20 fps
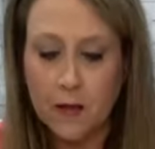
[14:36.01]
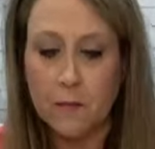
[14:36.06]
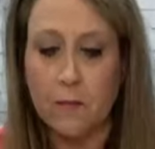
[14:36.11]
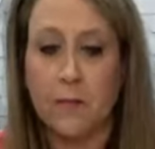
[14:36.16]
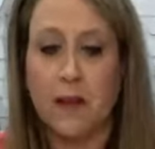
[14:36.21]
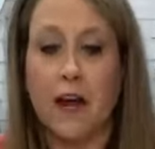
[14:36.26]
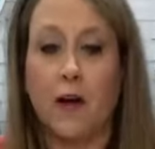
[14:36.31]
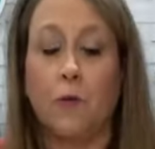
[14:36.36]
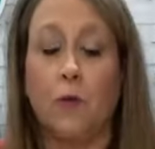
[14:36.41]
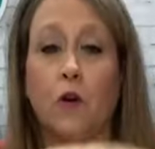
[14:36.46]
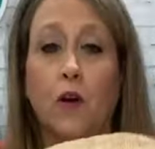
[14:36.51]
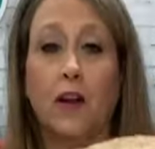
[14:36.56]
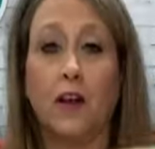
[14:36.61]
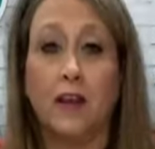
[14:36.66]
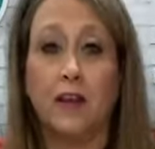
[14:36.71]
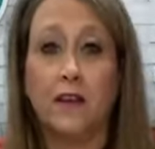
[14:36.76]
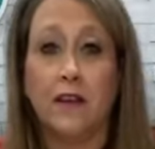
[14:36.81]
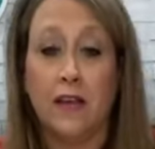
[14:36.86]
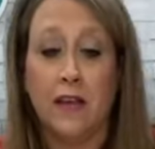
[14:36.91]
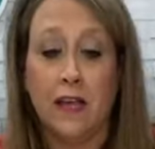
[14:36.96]
but I
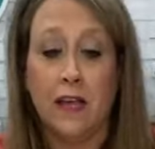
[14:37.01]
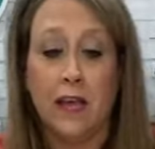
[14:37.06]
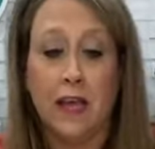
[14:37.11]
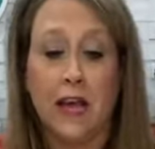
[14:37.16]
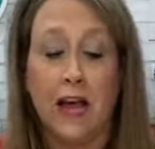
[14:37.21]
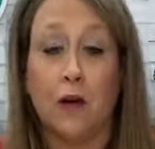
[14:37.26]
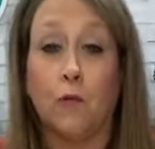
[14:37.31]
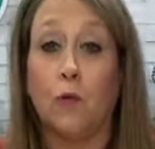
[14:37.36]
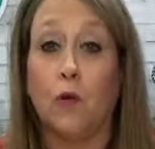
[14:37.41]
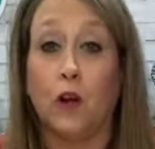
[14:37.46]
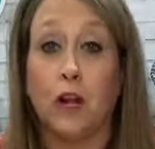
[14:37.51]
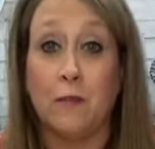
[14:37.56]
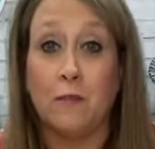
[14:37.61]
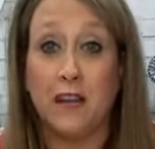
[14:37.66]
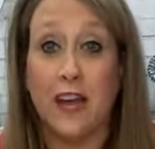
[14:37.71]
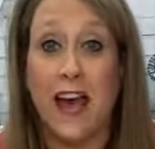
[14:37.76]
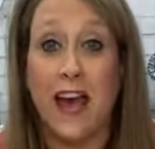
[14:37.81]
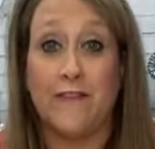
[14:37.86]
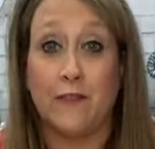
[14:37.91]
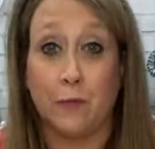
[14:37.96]
wanna, I want him to
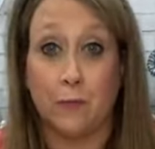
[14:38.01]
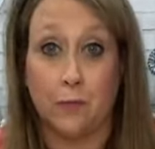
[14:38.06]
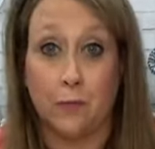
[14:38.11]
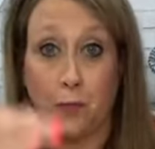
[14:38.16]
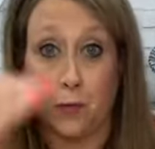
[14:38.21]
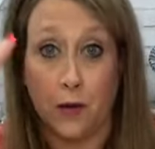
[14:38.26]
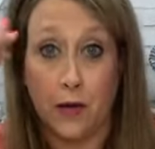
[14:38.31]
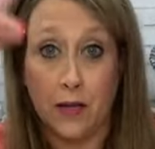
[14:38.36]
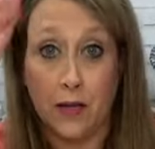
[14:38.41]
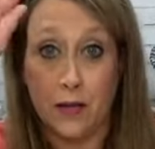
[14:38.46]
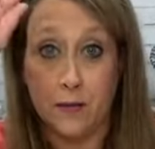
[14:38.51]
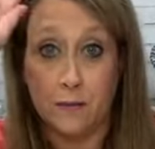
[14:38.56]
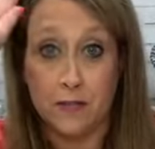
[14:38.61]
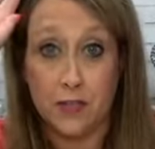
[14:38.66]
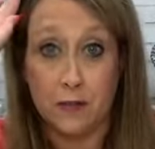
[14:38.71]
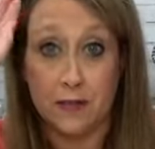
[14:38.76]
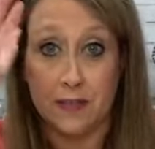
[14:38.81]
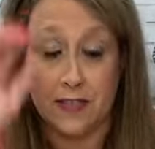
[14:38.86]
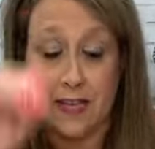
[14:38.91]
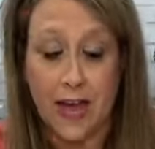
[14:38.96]
have a brim
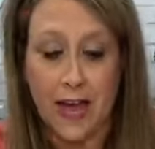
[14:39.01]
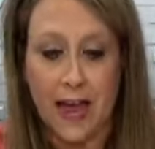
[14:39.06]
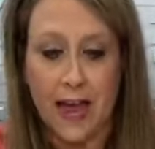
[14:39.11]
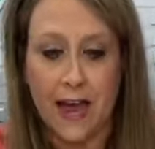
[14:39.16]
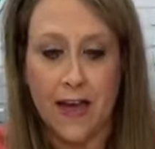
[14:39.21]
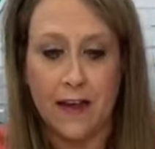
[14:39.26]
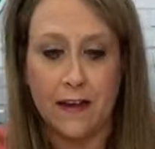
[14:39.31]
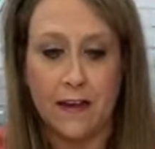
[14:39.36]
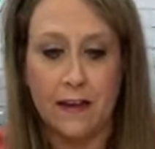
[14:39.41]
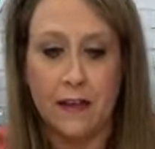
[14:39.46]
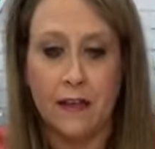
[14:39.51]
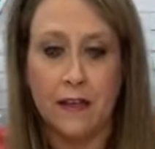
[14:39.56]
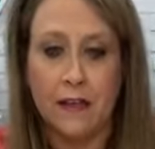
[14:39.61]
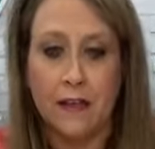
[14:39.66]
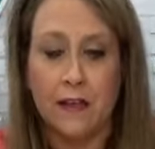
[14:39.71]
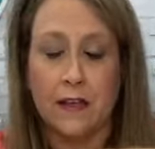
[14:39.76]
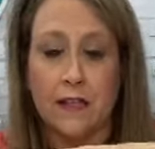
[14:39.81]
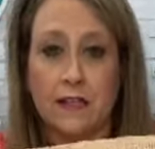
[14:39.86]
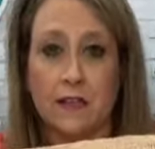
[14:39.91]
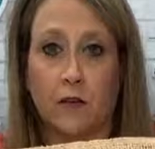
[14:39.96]
to his hat.
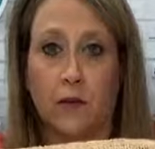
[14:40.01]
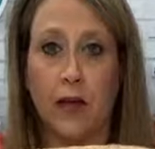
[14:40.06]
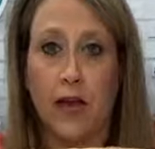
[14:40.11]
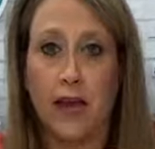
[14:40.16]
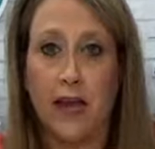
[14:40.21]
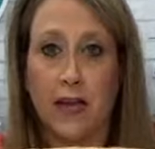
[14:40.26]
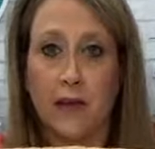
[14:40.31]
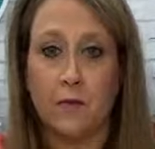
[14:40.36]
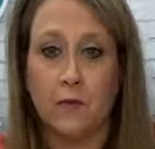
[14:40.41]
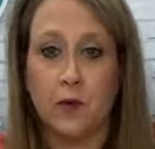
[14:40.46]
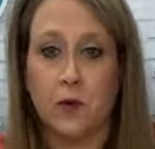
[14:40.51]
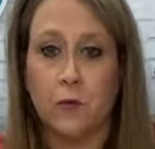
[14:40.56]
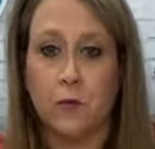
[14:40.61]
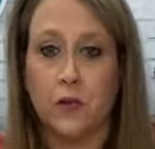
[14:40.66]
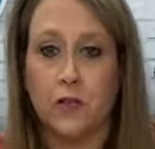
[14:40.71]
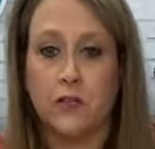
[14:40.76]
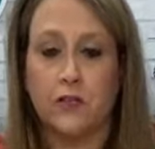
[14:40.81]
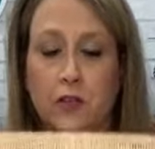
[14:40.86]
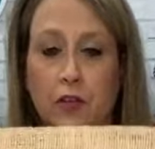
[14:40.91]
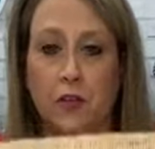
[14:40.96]
So I am
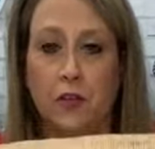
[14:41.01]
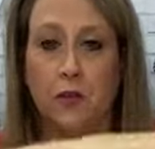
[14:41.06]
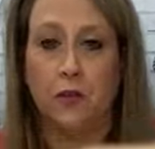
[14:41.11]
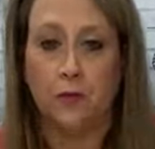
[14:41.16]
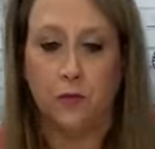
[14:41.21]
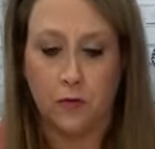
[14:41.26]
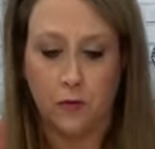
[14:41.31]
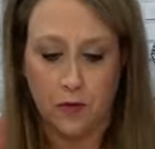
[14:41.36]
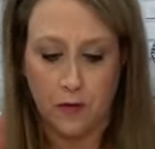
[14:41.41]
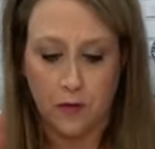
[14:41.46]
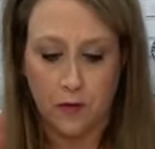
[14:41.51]
going to